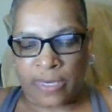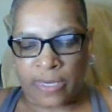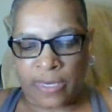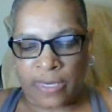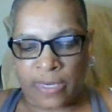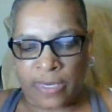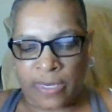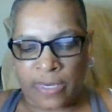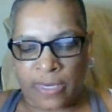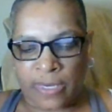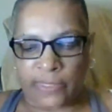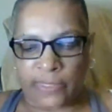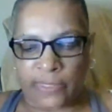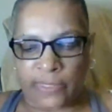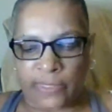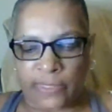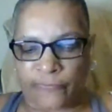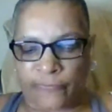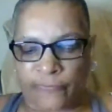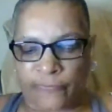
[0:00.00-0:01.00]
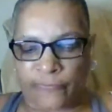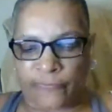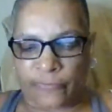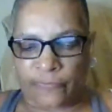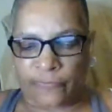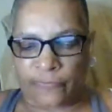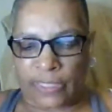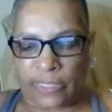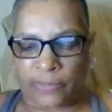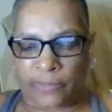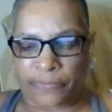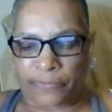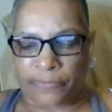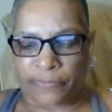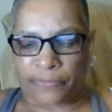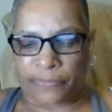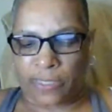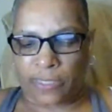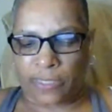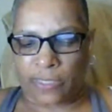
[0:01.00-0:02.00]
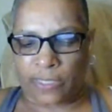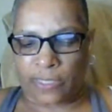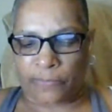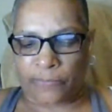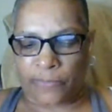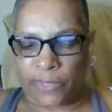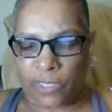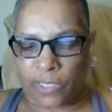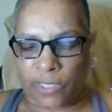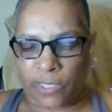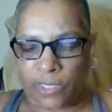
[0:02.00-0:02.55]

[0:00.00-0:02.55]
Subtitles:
abdominal swelling and bloating.